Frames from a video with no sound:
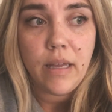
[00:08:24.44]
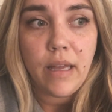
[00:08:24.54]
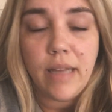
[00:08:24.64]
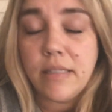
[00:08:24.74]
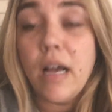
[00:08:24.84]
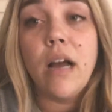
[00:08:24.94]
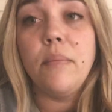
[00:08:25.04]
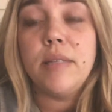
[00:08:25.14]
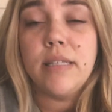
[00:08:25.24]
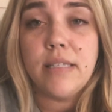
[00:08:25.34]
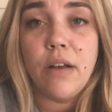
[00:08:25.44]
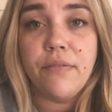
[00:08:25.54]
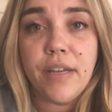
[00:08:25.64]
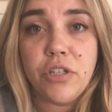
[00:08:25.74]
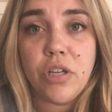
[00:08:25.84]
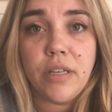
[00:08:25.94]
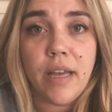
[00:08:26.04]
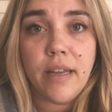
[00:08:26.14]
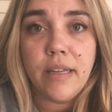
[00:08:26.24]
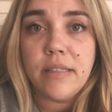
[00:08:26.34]
has not come into salvation
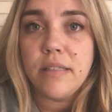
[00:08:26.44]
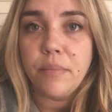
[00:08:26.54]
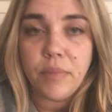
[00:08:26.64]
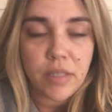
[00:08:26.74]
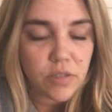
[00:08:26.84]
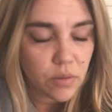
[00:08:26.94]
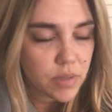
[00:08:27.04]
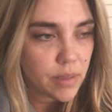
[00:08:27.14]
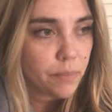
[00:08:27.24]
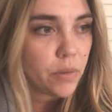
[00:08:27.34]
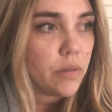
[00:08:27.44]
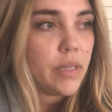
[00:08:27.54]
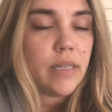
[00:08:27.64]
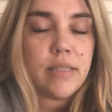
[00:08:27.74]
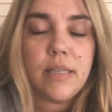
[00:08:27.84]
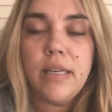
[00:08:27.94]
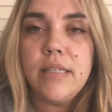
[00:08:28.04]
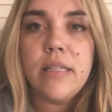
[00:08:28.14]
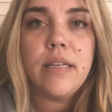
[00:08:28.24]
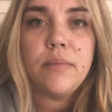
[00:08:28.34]
yet. It's something so simple, and it's
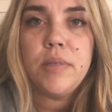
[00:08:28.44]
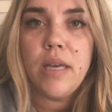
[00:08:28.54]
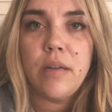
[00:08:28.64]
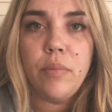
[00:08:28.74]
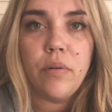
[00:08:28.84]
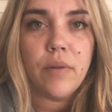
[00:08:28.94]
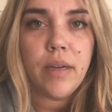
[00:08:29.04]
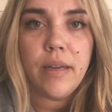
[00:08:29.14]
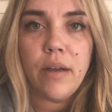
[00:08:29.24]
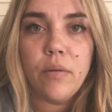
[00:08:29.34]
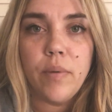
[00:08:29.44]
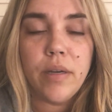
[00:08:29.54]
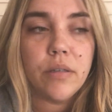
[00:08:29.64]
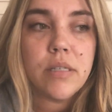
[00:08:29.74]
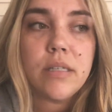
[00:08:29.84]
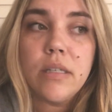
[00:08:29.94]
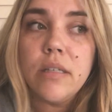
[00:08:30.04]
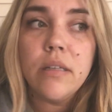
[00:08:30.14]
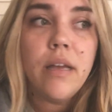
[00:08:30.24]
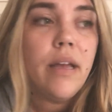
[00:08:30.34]
easily obtainable right now. We are
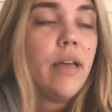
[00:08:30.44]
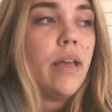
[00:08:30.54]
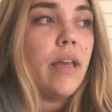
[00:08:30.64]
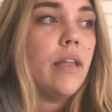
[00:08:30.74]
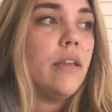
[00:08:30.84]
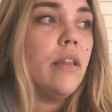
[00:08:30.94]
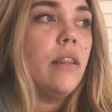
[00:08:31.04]
still in